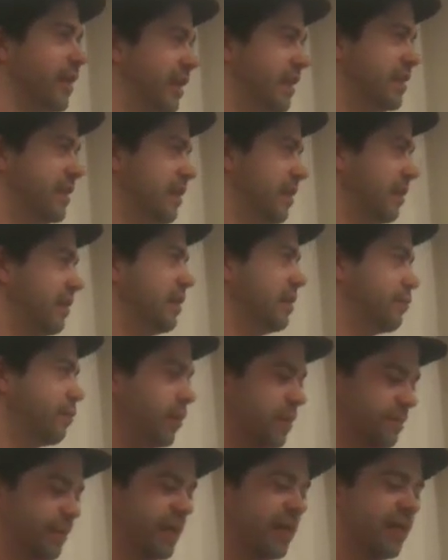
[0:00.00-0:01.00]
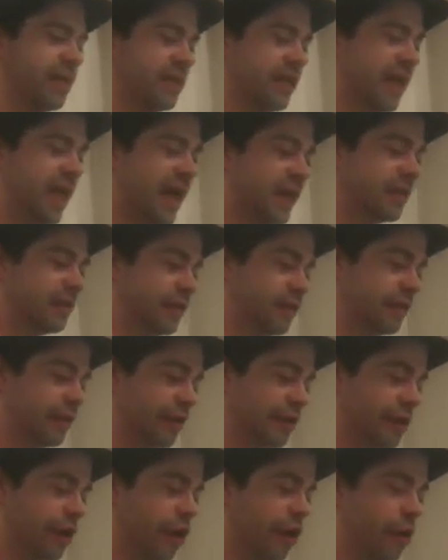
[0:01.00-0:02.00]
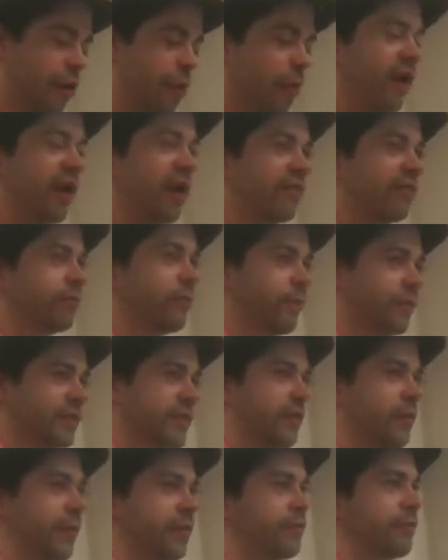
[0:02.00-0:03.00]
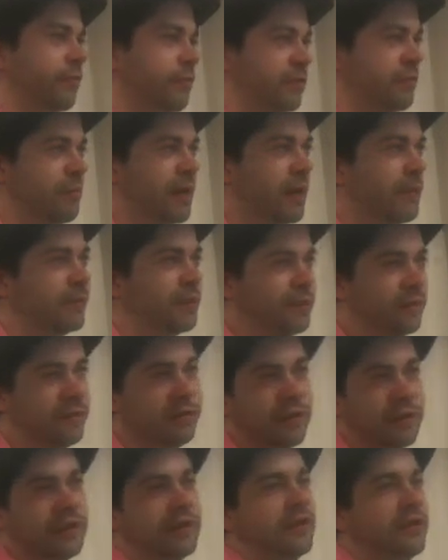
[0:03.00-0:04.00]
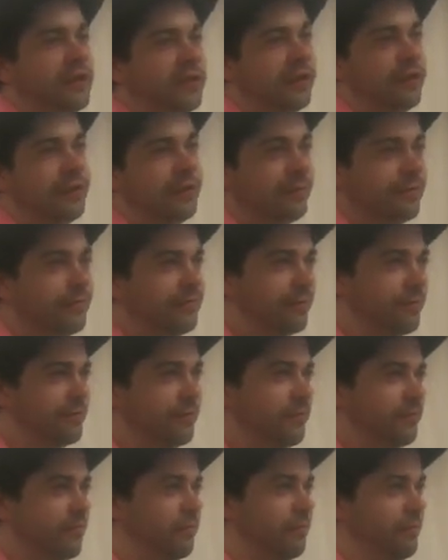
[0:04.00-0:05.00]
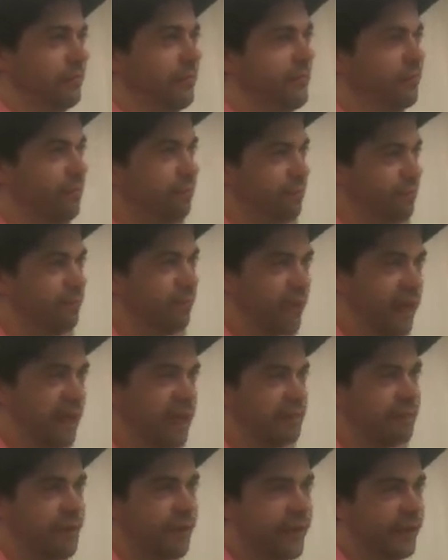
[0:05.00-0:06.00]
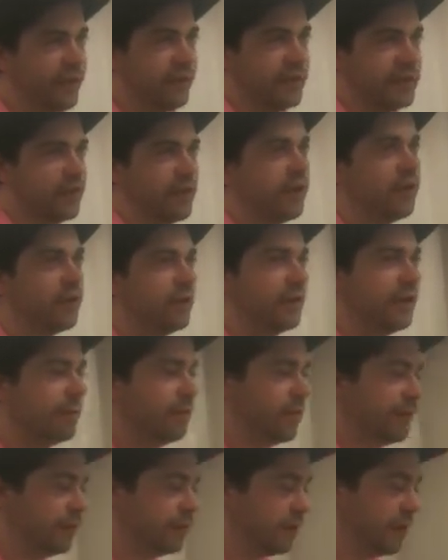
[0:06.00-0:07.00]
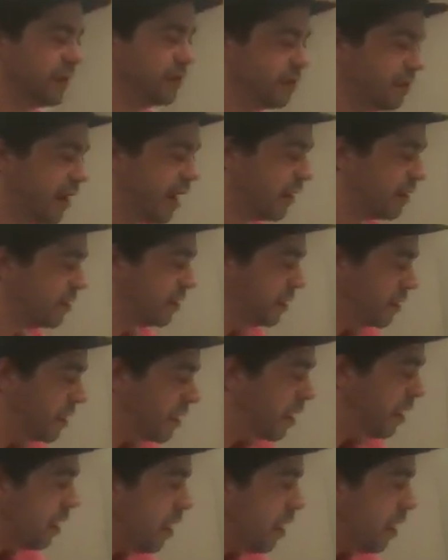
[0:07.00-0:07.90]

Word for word: And he said that this was because he had to know what everyone was going through to be able to, you know, experience all human interactions.